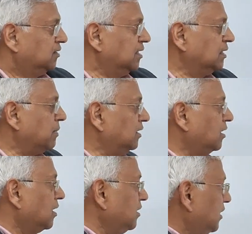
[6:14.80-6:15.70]
Change the
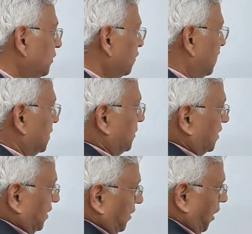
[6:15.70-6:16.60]
binder content to six
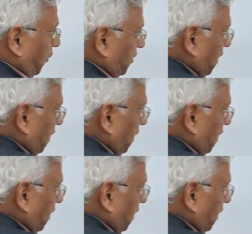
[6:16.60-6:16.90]
percent now.